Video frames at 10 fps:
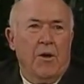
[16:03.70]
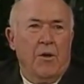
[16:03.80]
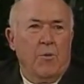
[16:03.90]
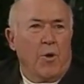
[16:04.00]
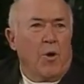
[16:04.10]

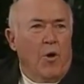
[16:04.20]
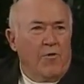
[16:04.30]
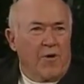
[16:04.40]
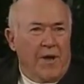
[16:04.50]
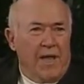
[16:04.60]
were
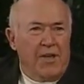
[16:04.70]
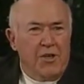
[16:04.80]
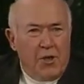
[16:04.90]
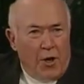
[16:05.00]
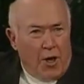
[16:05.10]
over in
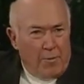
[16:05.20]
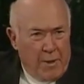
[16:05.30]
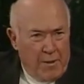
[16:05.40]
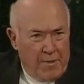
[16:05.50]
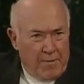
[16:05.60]

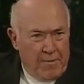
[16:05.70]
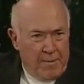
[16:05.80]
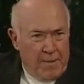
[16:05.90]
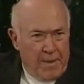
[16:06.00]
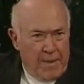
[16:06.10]
Europe,
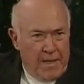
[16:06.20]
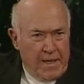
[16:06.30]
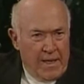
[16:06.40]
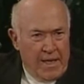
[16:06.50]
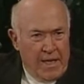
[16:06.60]

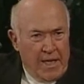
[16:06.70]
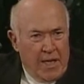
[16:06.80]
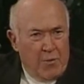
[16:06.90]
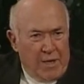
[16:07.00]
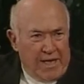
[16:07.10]

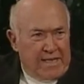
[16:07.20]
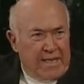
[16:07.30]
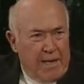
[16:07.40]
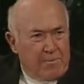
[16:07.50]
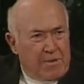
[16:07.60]
he would
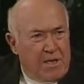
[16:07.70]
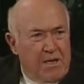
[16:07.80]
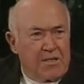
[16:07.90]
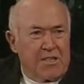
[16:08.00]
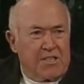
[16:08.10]
attempt
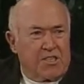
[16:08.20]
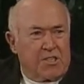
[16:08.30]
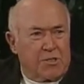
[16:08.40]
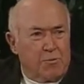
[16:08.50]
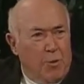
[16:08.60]
to
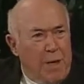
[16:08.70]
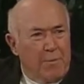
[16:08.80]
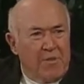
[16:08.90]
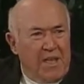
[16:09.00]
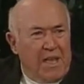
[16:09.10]

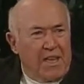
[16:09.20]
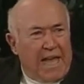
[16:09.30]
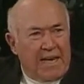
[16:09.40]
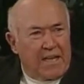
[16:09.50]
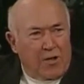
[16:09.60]
swim the
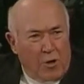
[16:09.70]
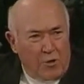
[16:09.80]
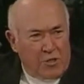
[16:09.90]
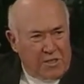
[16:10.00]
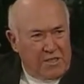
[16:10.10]
Atlantic
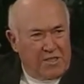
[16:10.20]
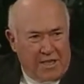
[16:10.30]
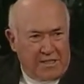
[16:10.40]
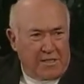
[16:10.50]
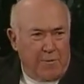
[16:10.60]
Ocean
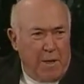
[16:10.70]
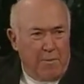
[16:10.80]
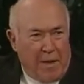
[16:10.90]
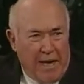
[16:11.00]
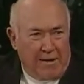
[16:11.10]
just to be
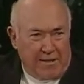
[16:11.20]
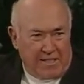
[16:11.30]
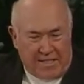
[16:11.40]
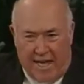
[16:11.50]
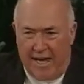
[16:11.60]
by her
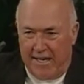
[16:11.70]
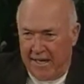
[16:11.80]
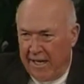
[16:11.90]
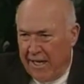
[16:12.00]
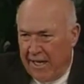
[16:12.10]
side.
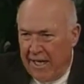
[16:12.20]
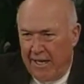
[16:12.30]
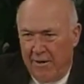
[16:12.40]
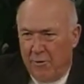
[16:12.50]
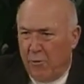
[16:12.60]

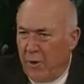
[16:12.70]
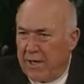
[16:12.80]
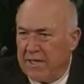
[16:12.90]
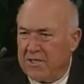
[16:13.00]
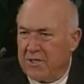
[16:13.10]
He
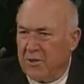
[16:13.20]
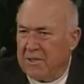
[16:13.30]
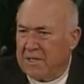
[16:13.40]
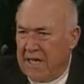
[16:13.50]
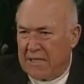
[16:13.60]
wanted so
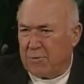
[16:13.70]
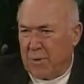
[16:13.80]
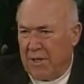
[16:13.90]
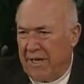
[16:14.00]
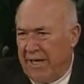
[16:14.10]

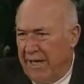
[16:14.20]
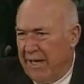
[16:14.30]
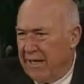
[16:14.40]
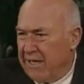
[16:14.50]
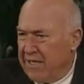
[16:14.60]
desperately
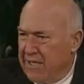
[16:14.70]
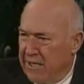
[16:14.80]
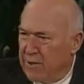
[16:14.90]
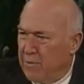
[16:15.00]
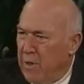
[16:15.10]
to
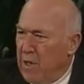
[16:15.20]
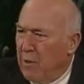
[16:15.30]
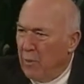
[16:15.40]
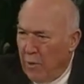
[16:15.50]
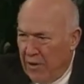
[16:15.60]
just be
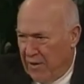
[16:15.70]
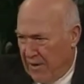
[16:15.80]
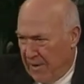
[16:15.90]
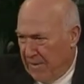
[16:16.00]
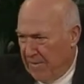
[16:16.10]
with
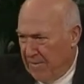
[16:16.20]
her.